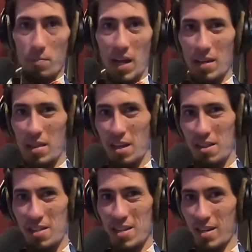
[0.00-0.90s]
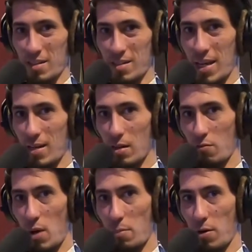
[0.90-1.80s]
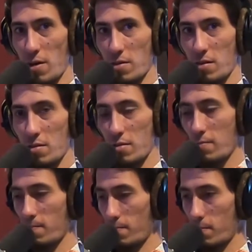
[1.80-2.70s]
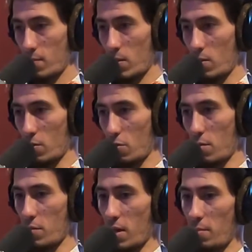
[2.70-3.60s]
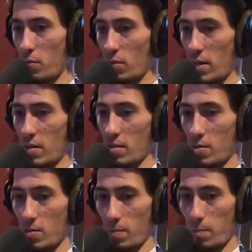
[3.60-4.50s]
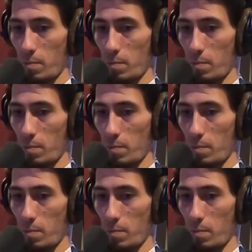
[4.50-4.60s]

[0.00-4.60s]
I think the extent of my processing on a drum sample is,